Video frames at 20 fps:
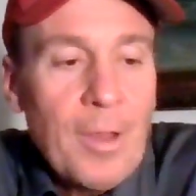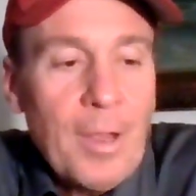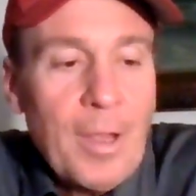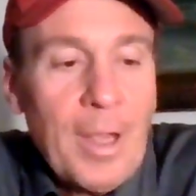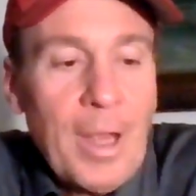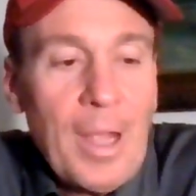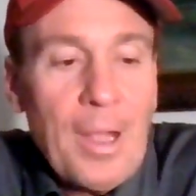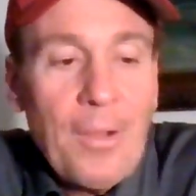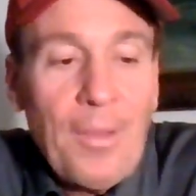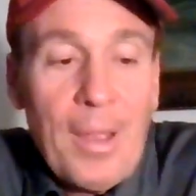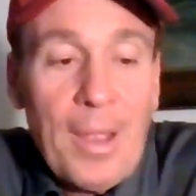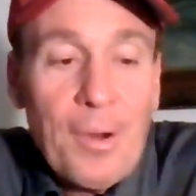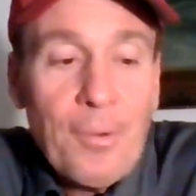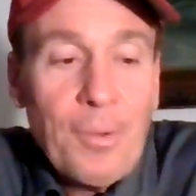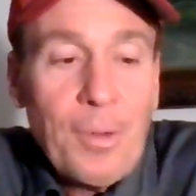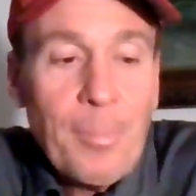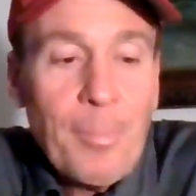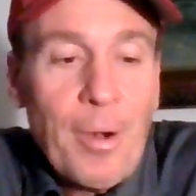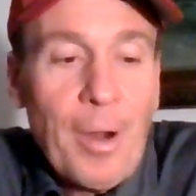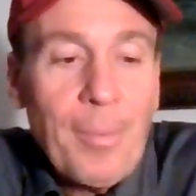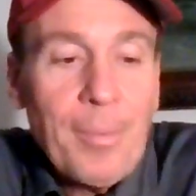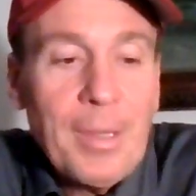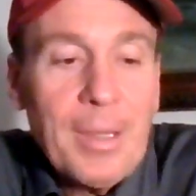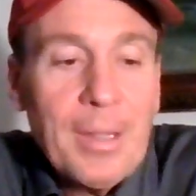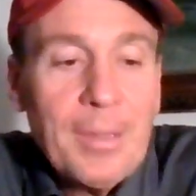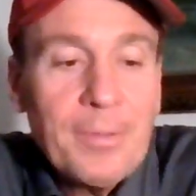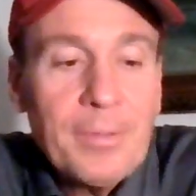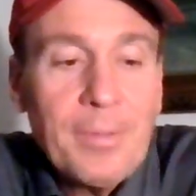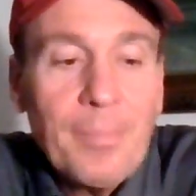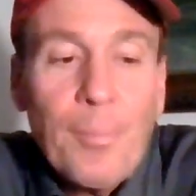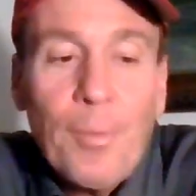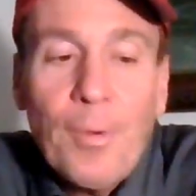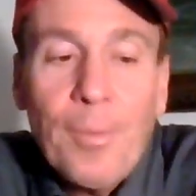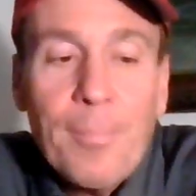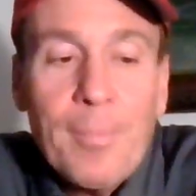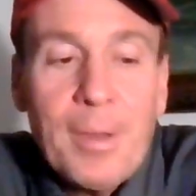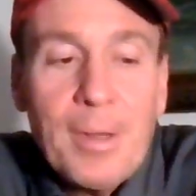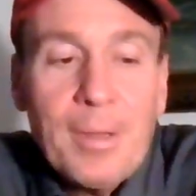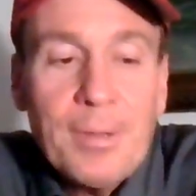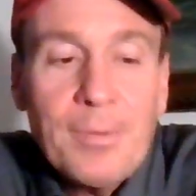Kyle Lowry probably gets some more
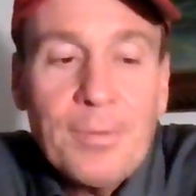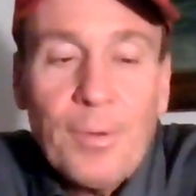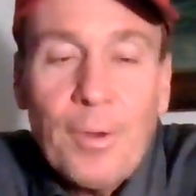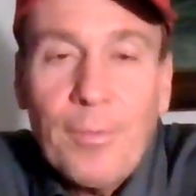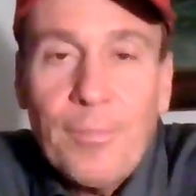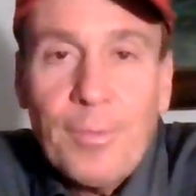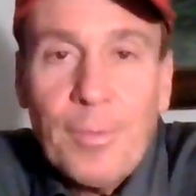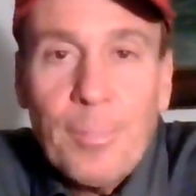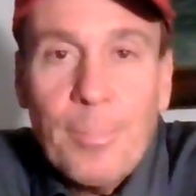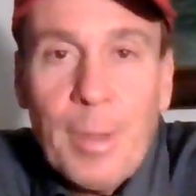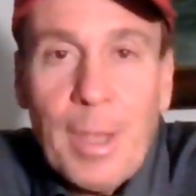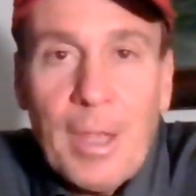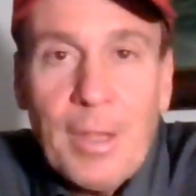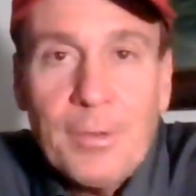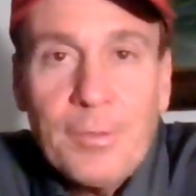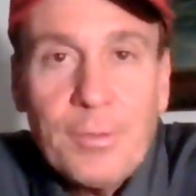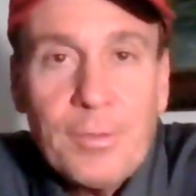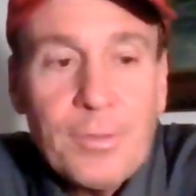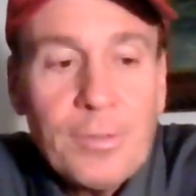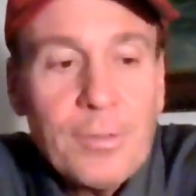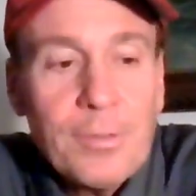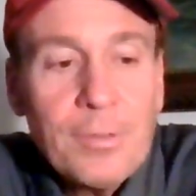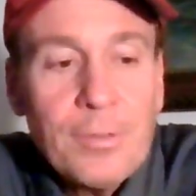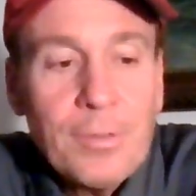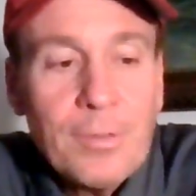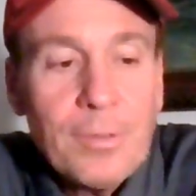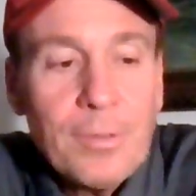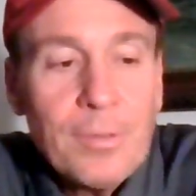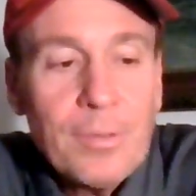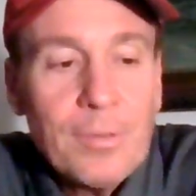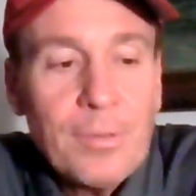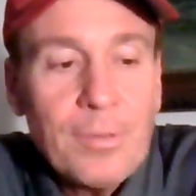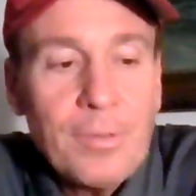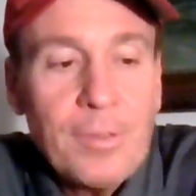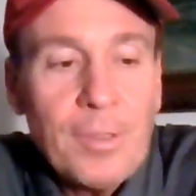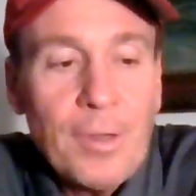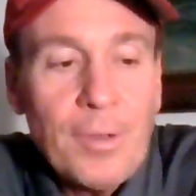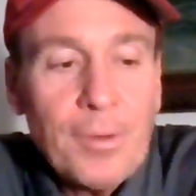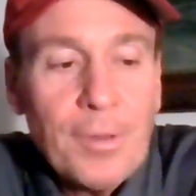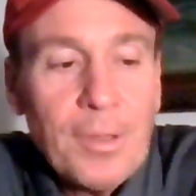minutes off the bench.
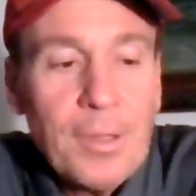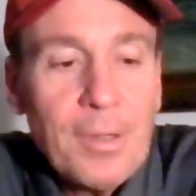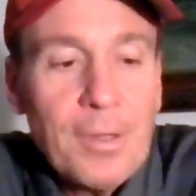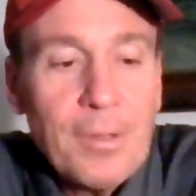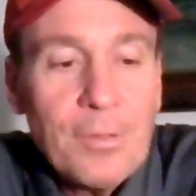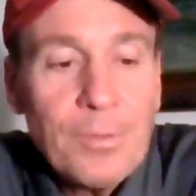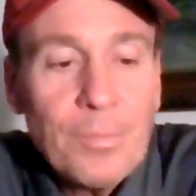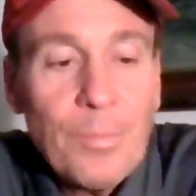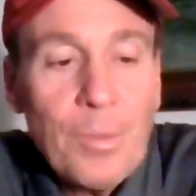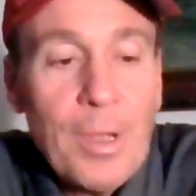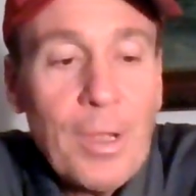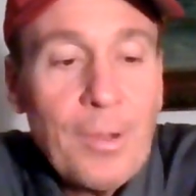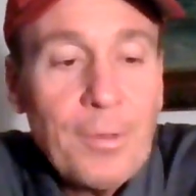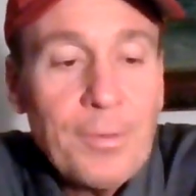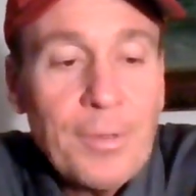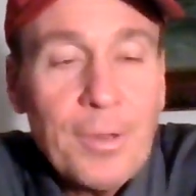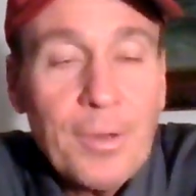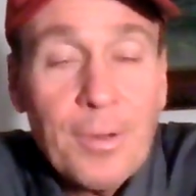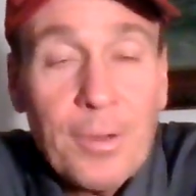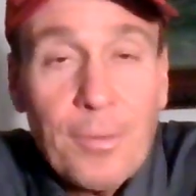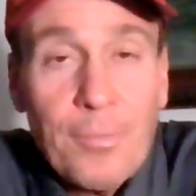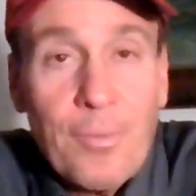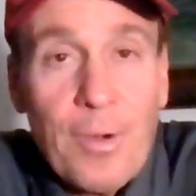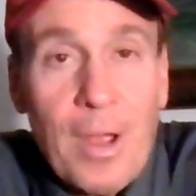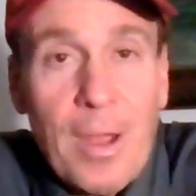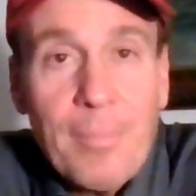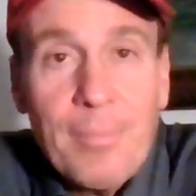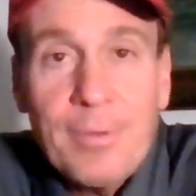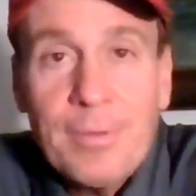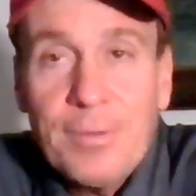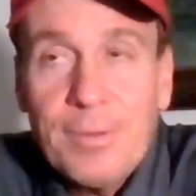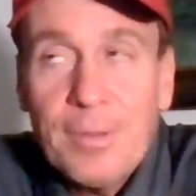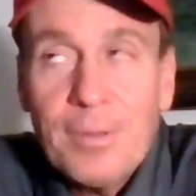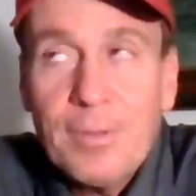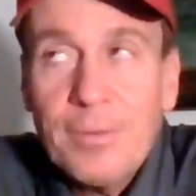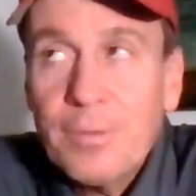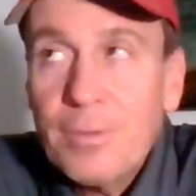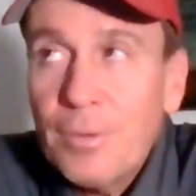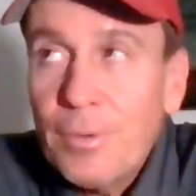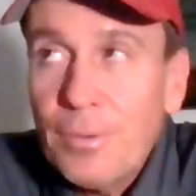Duncan as well, Duncan
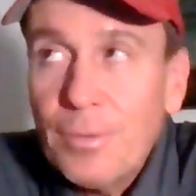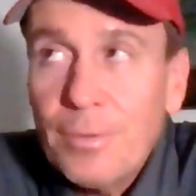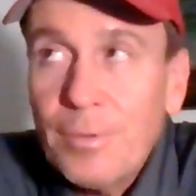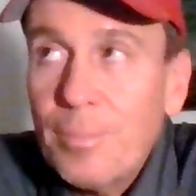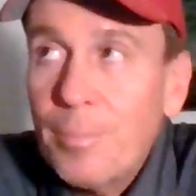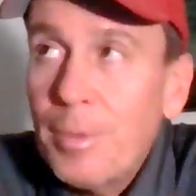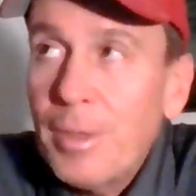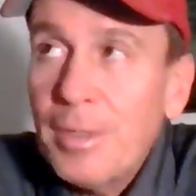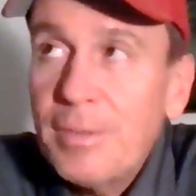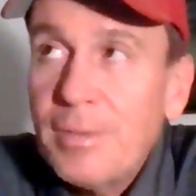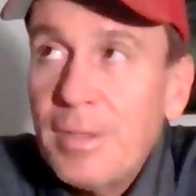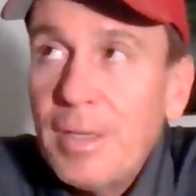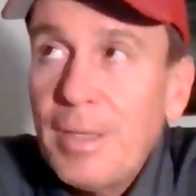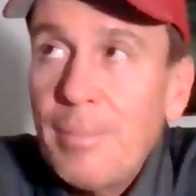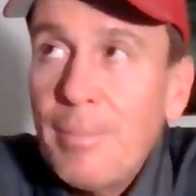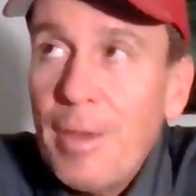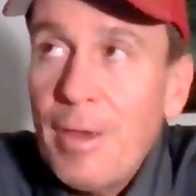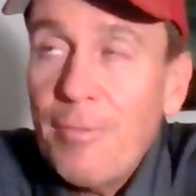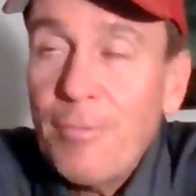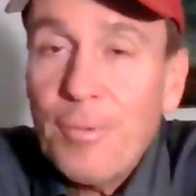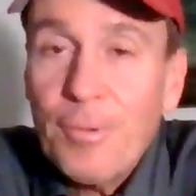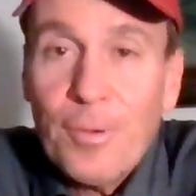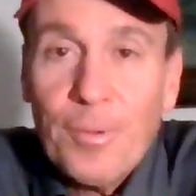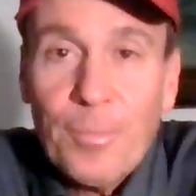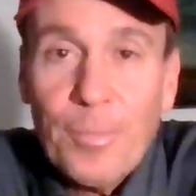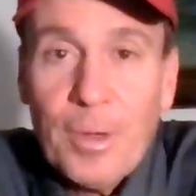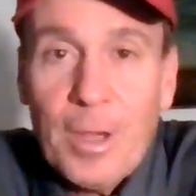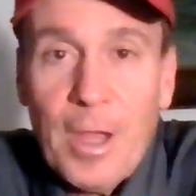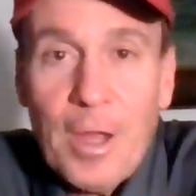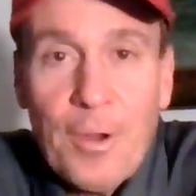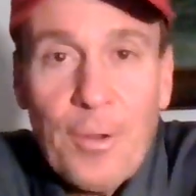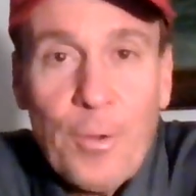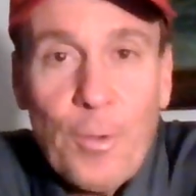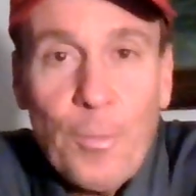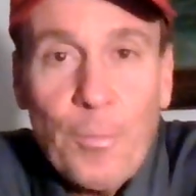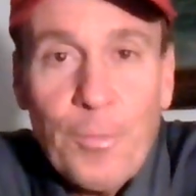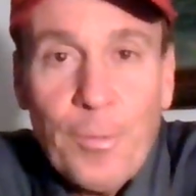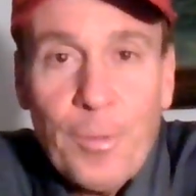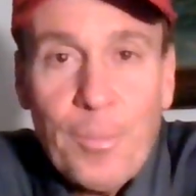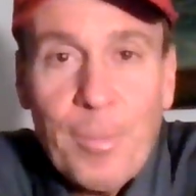Robinson. So it's a big team effort. We got to
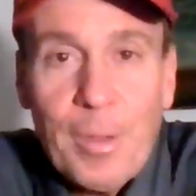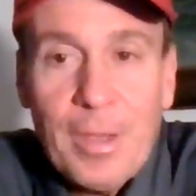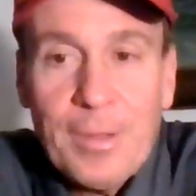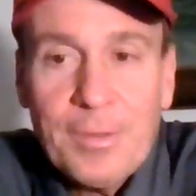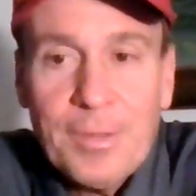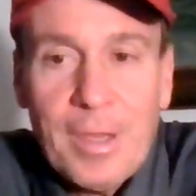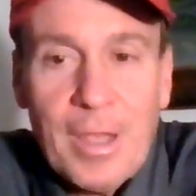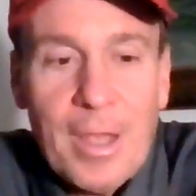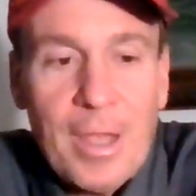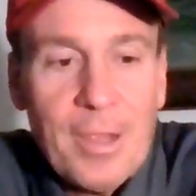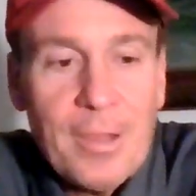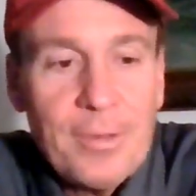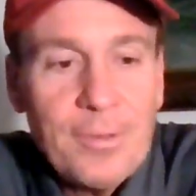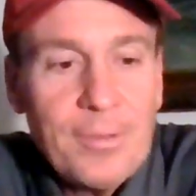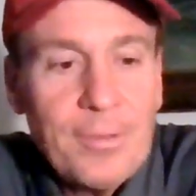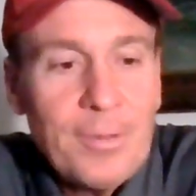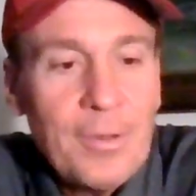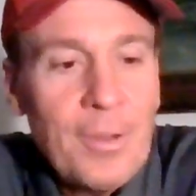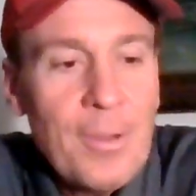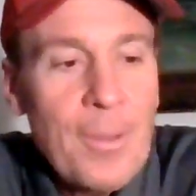hope for the best, guys.